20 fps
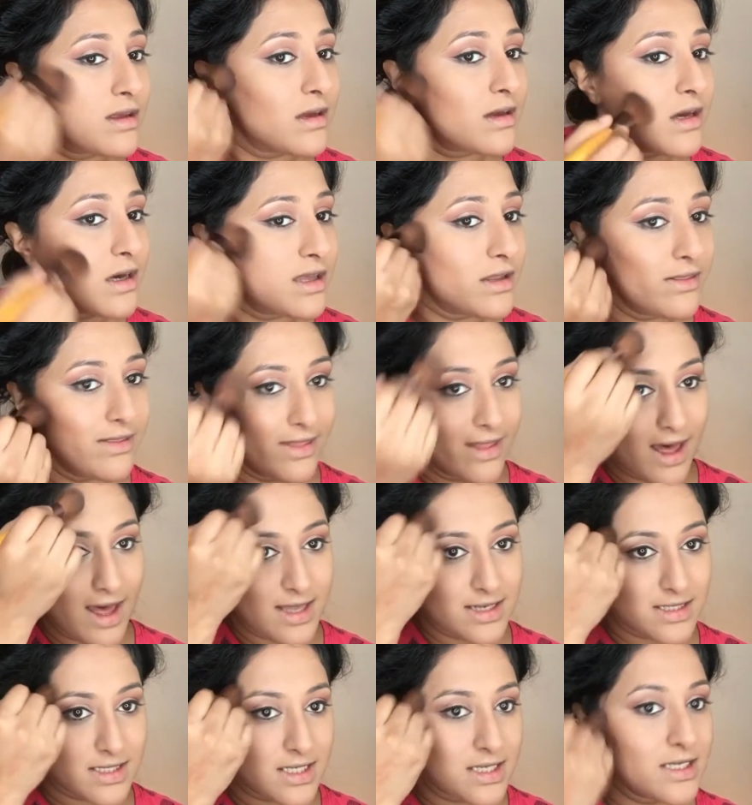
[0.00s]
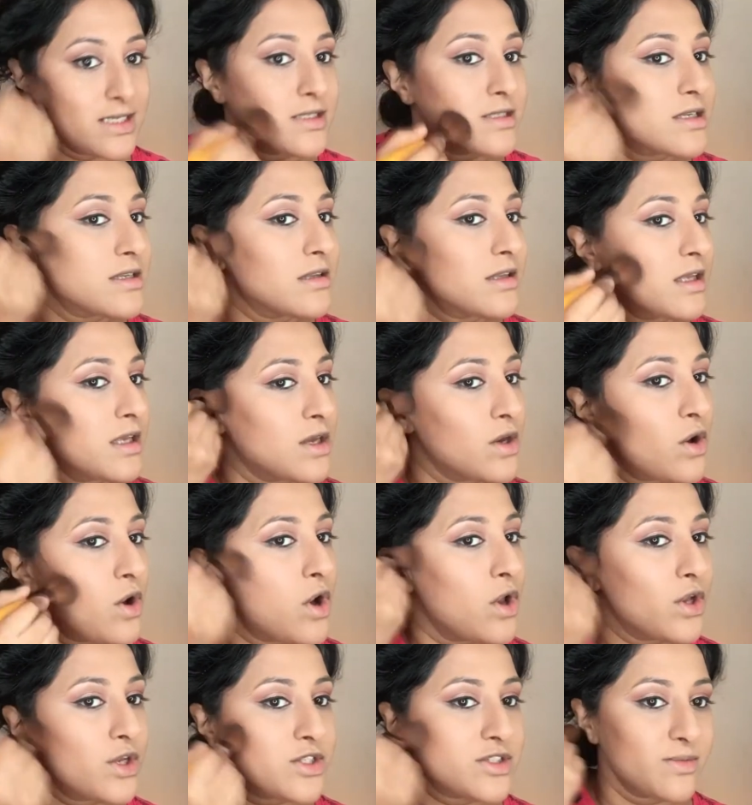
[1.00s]
And that is the
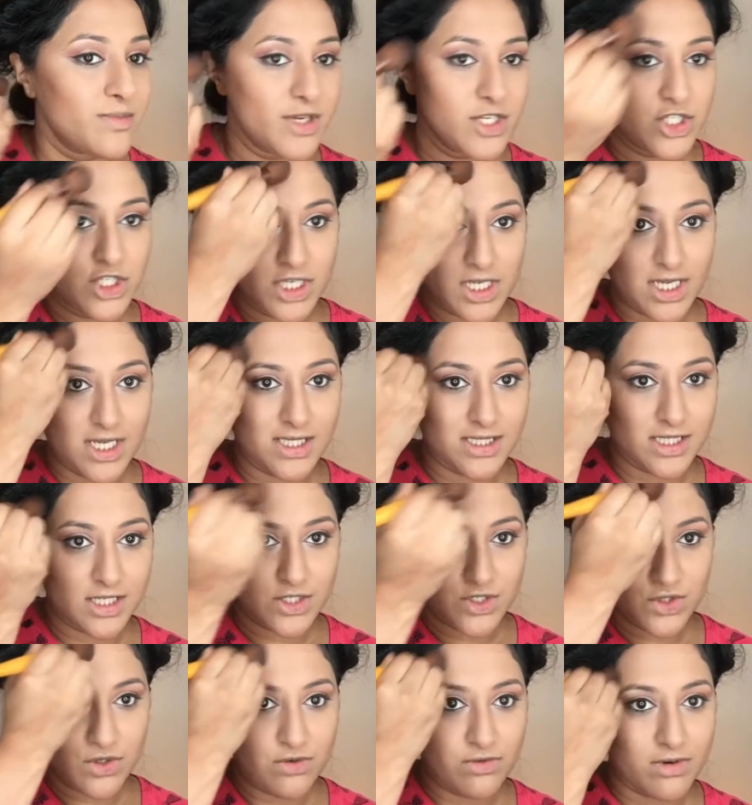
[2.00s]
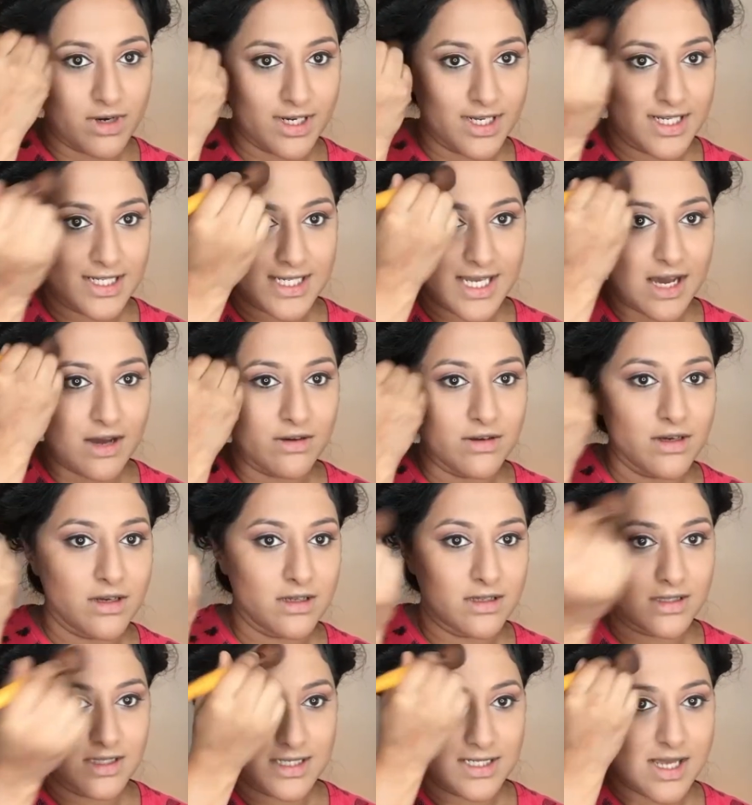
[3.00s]
hollows of my cheeks, and I do run it down
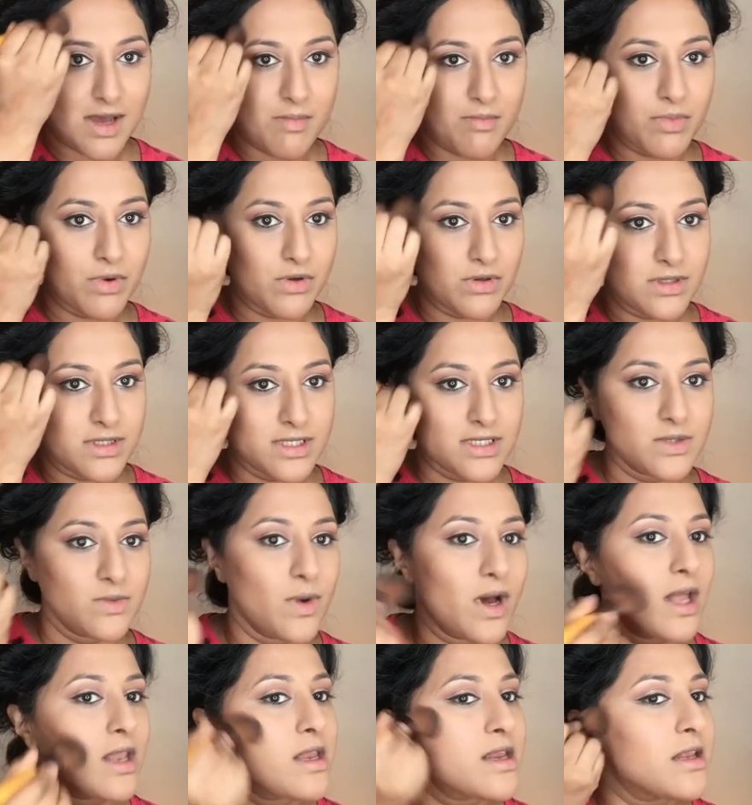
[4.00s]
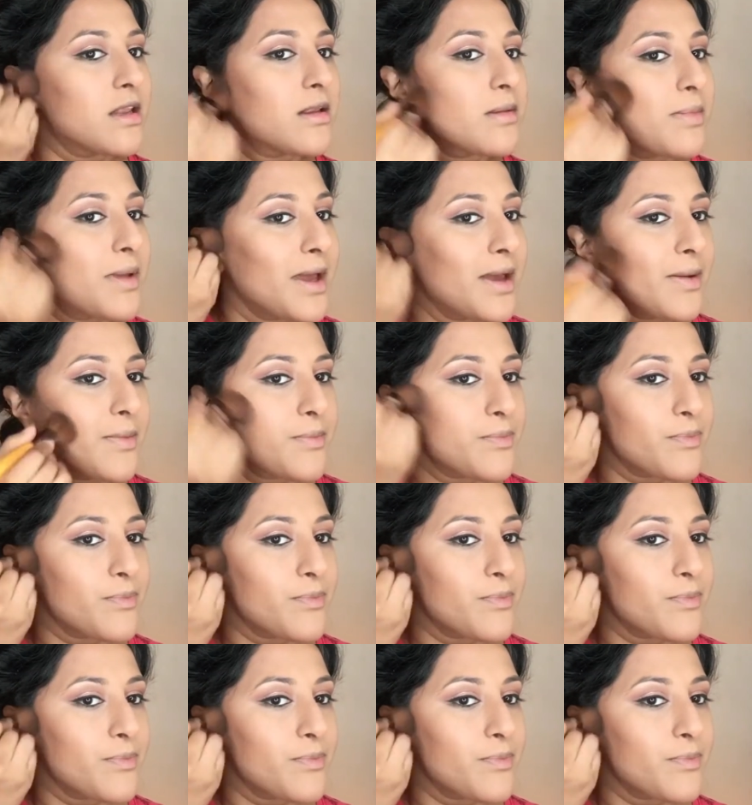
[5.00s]
the temples as well a little bit.